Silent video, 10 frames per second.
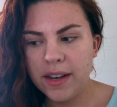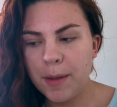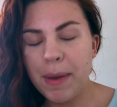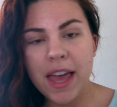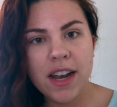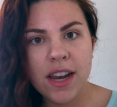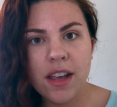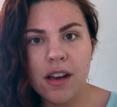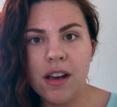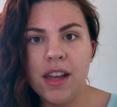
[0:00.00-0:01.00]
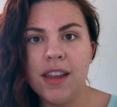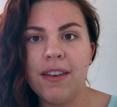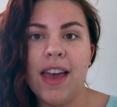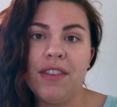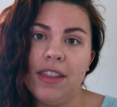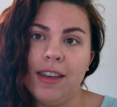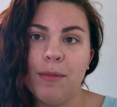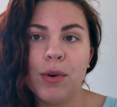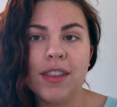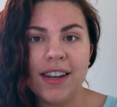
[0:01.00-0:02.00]
depending on if I have anything
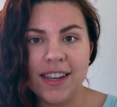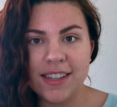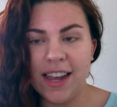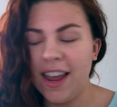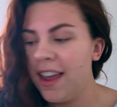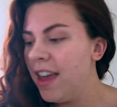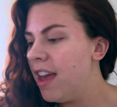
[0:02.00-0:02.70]
important the next day,